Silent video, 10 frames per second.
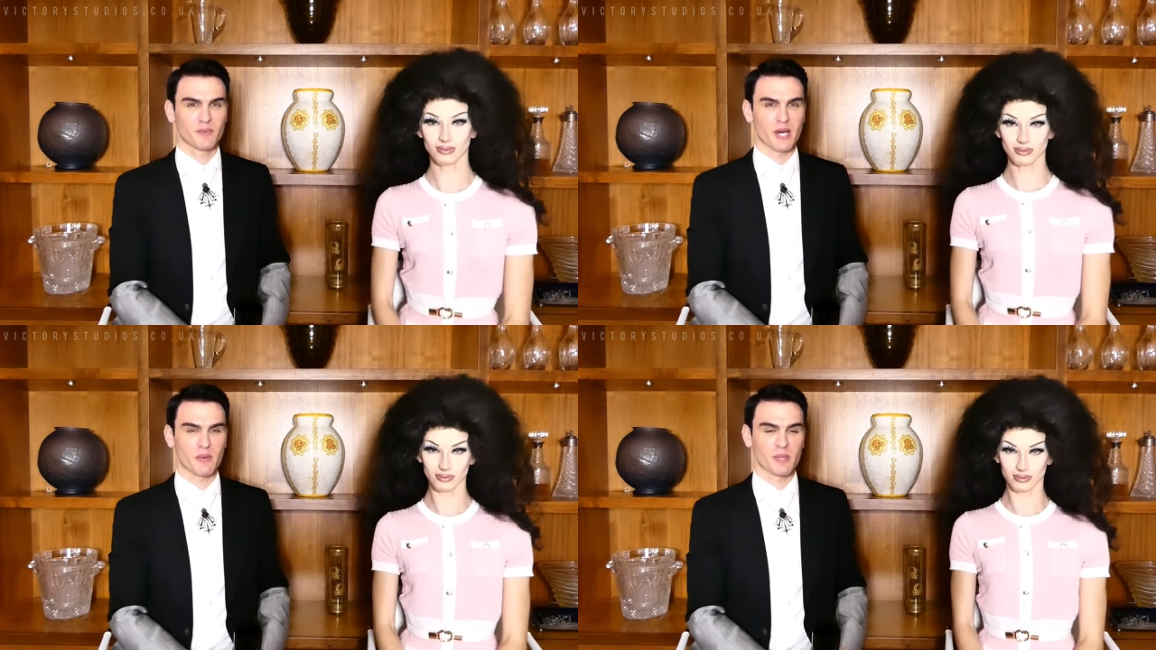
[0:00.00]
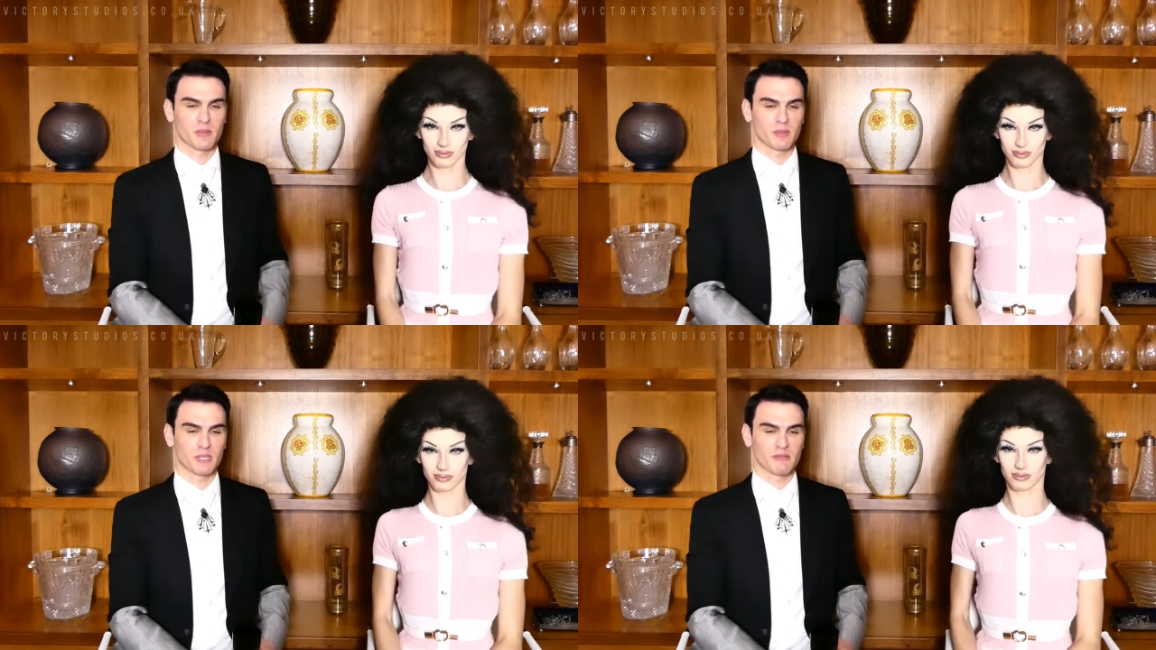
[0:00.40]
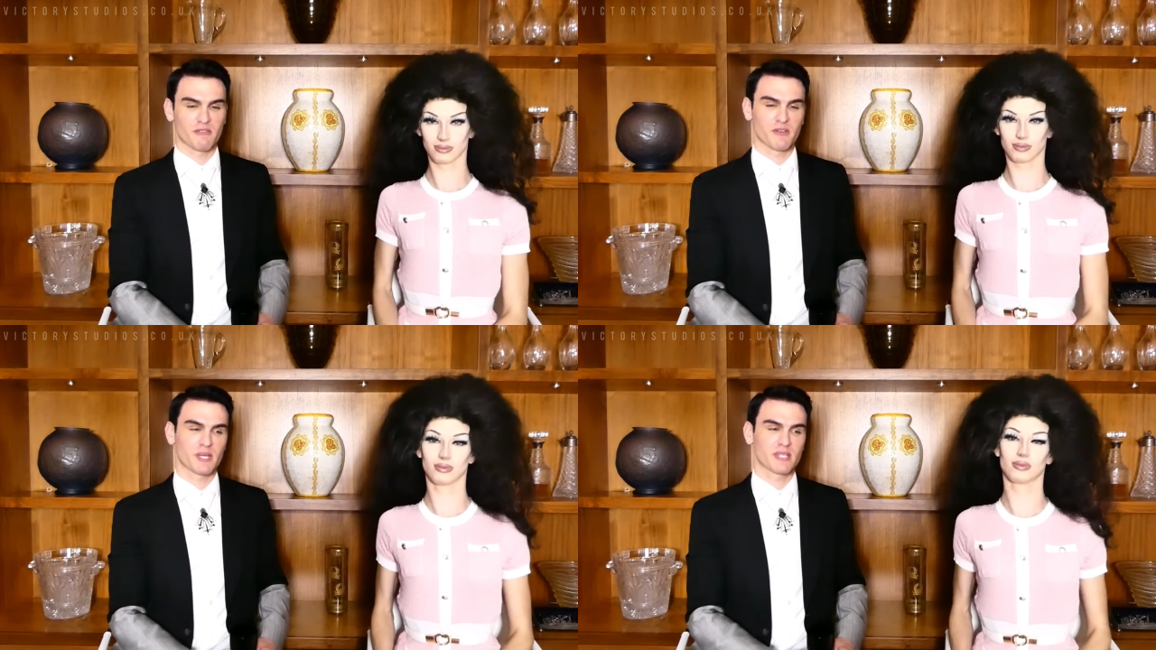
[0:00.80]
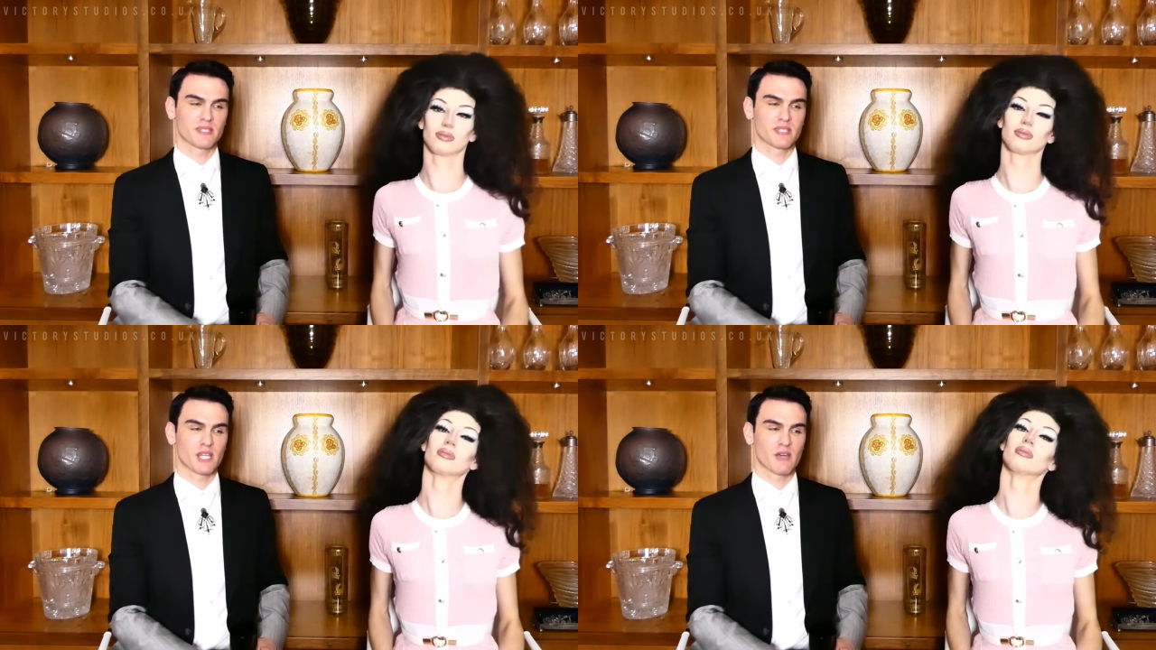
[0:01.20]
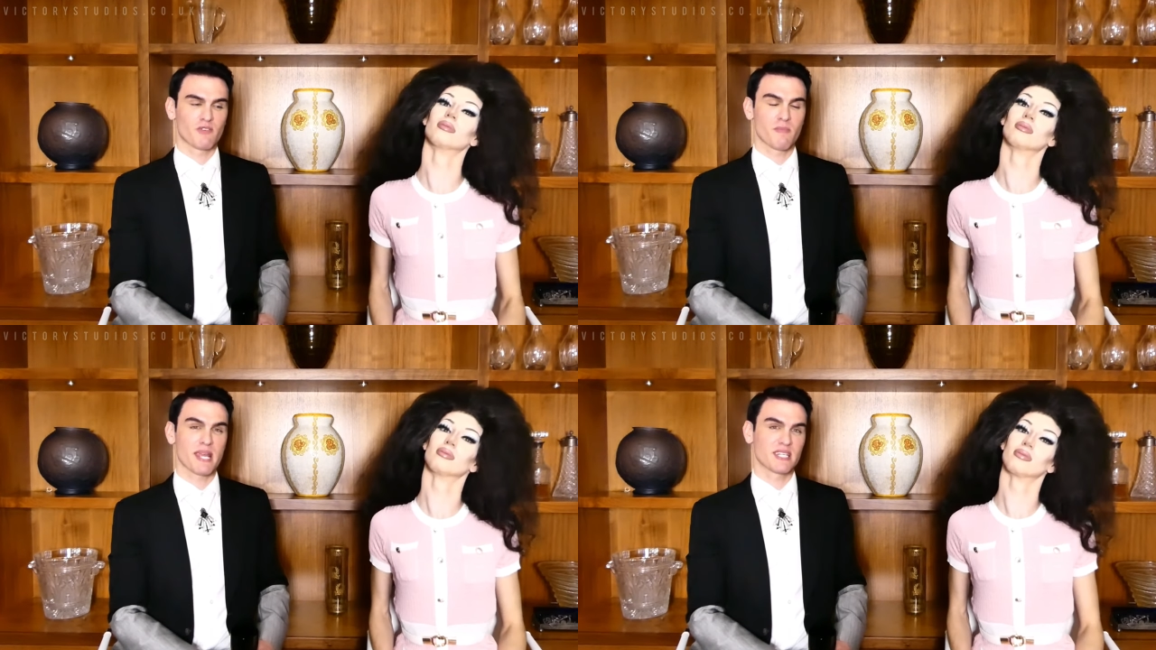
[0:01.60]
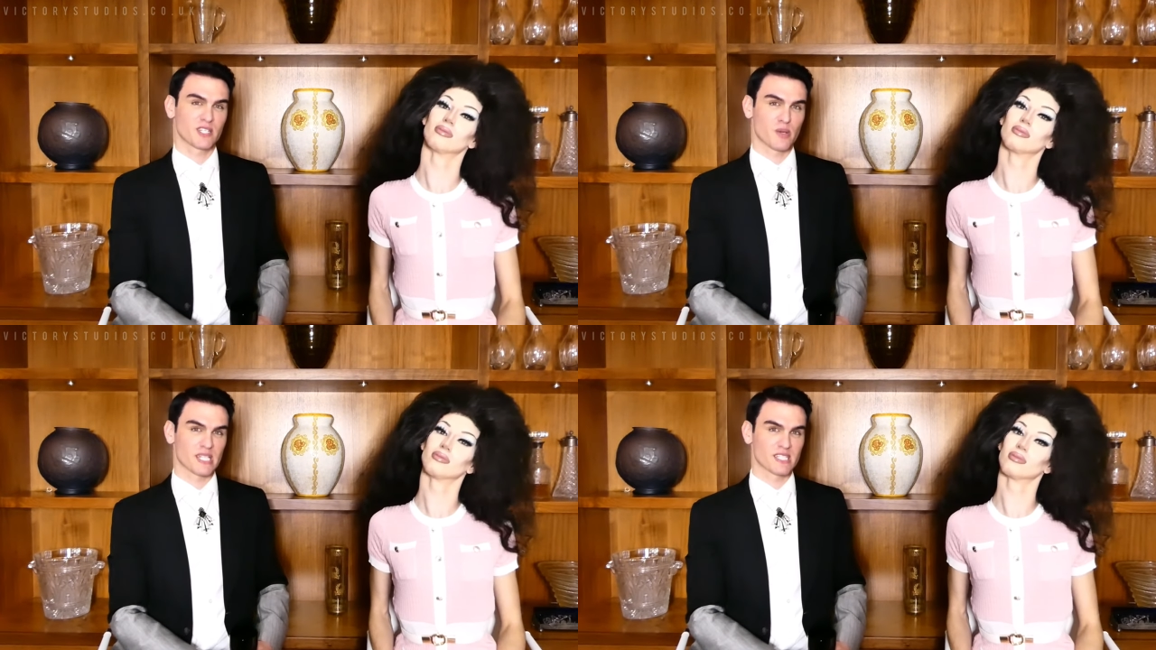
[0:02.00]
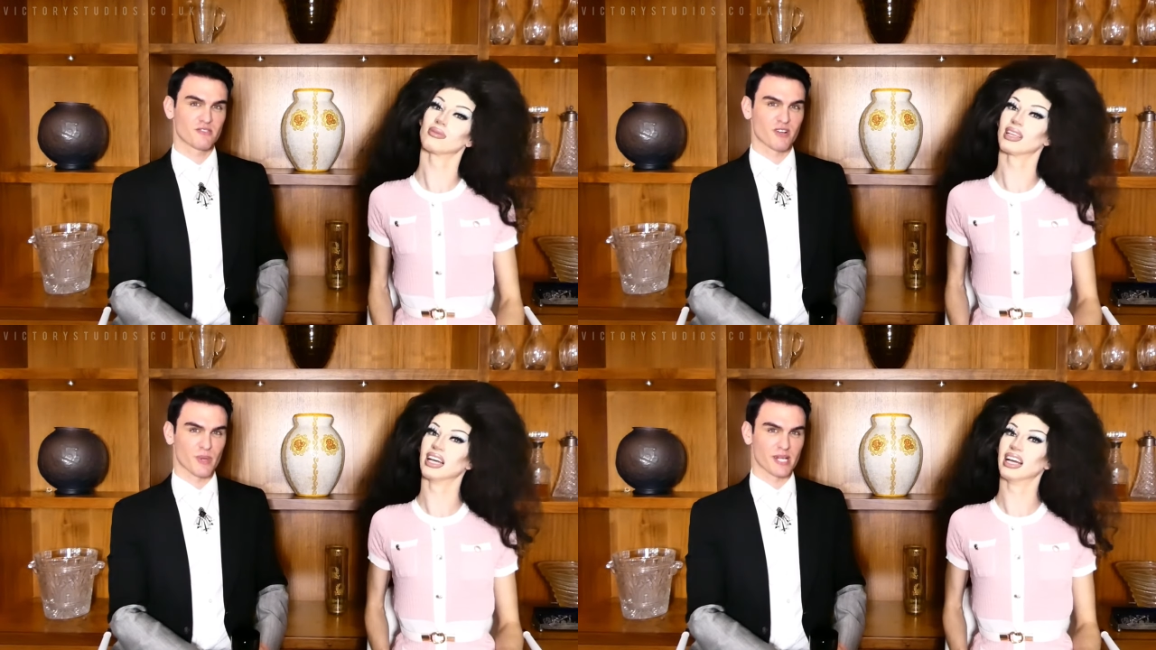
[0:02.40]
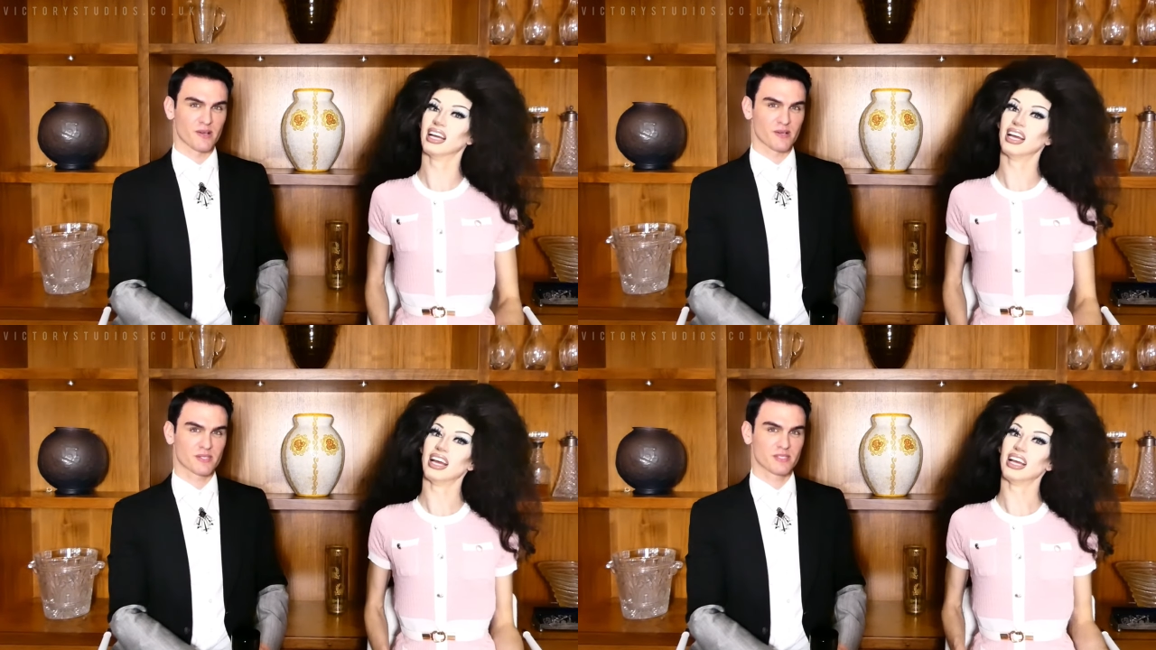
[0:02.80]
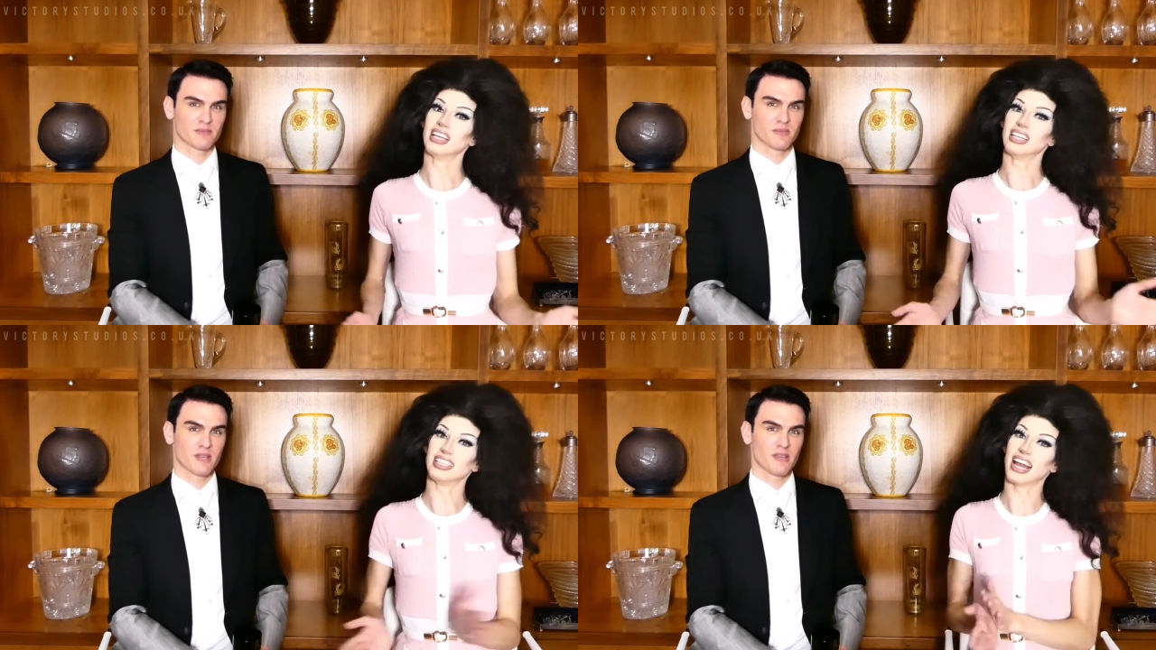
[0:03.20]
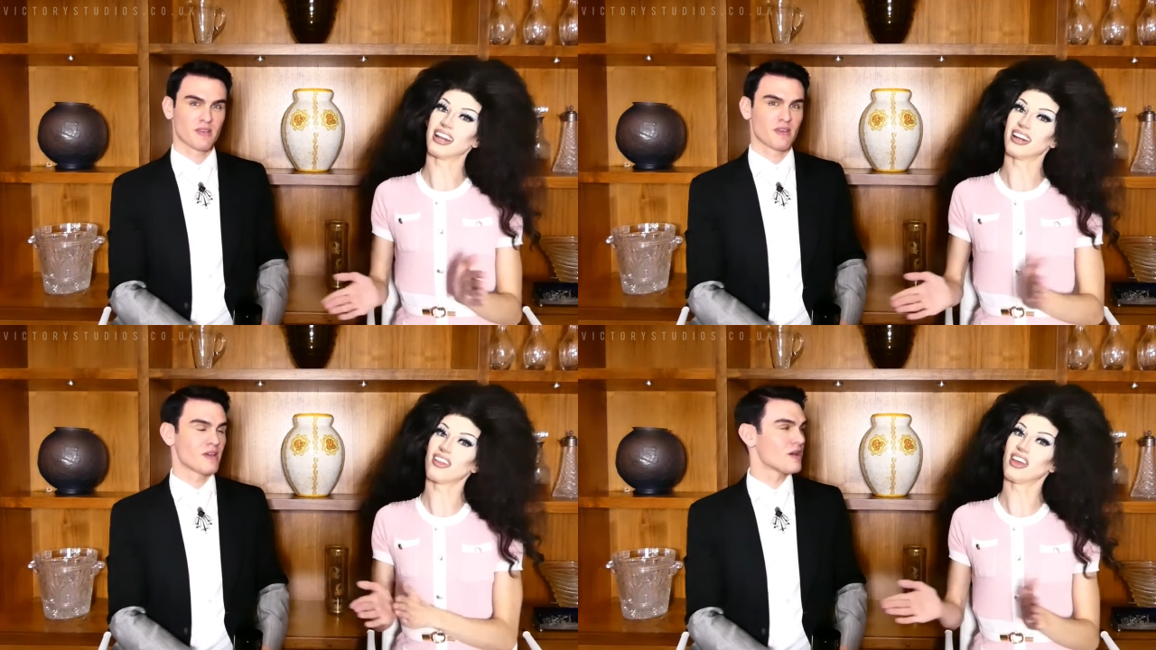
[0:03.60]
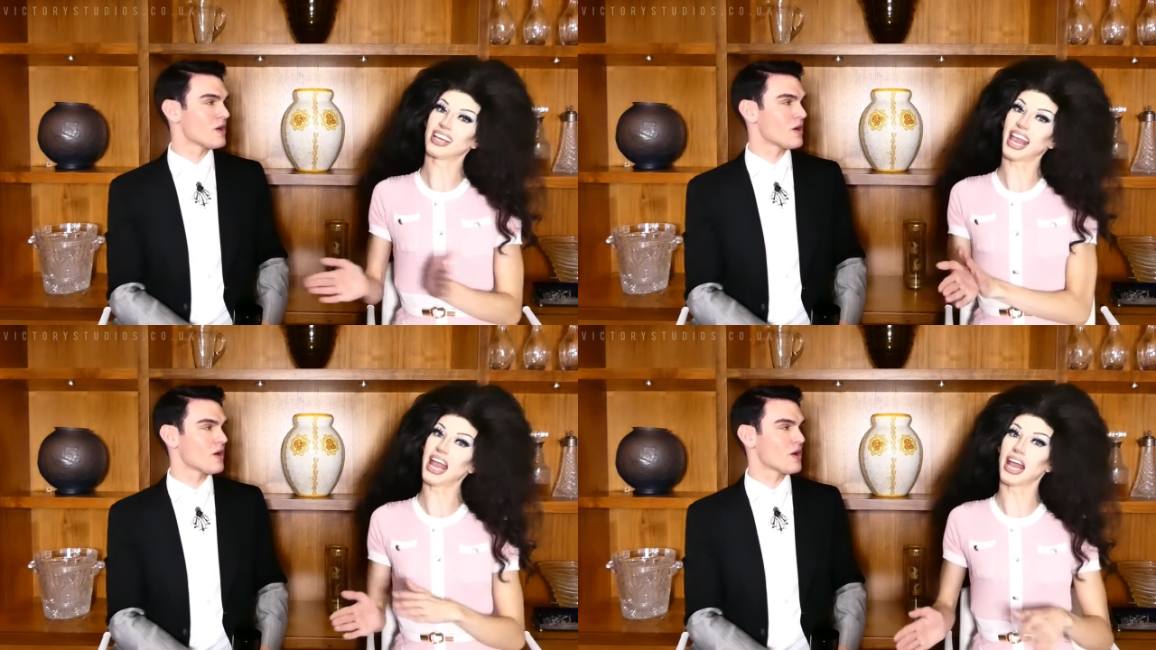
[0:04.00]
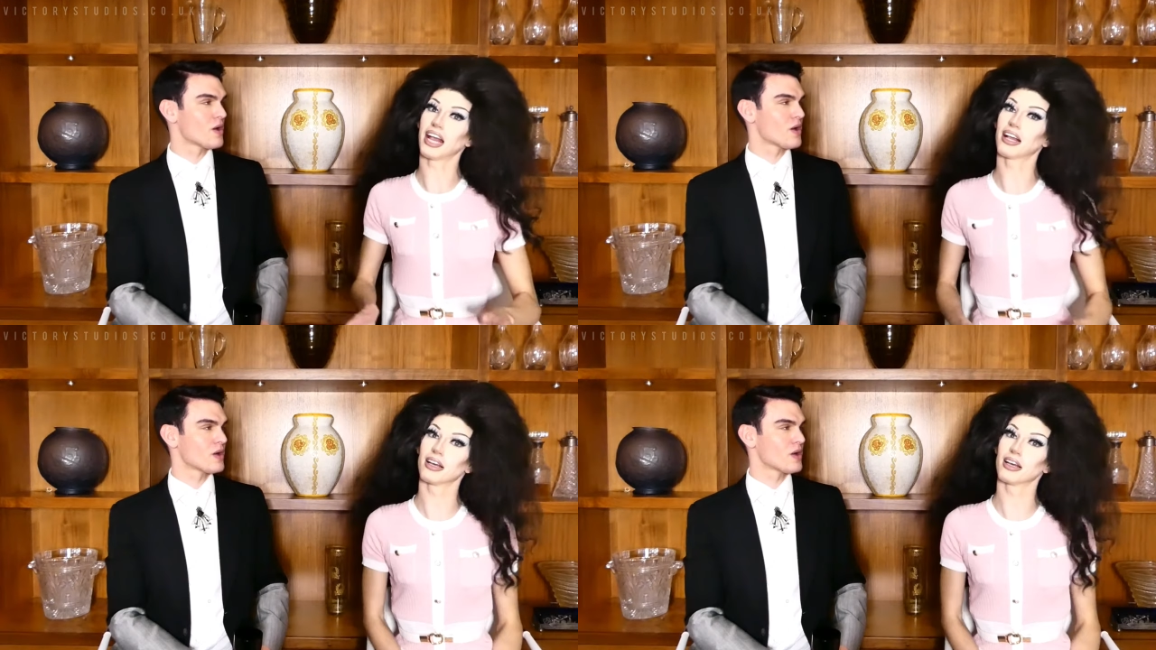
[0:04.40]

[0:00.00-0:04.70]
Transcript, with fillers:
Speaker 1: where we will be reviewing the remaining Queen's Runway looks. Yet another gig.